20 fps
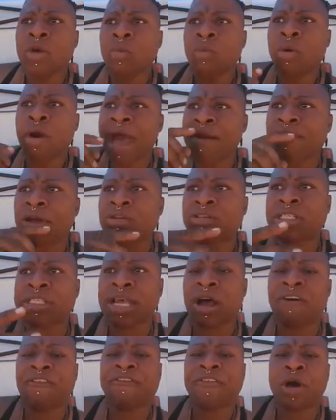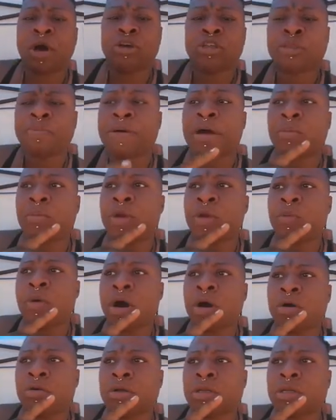We'll have our cell phones, but we
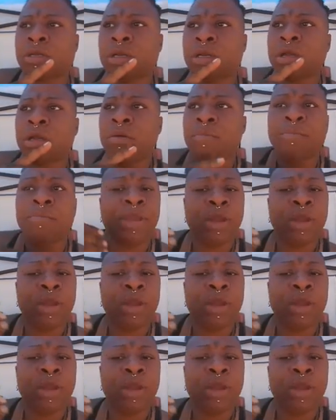won't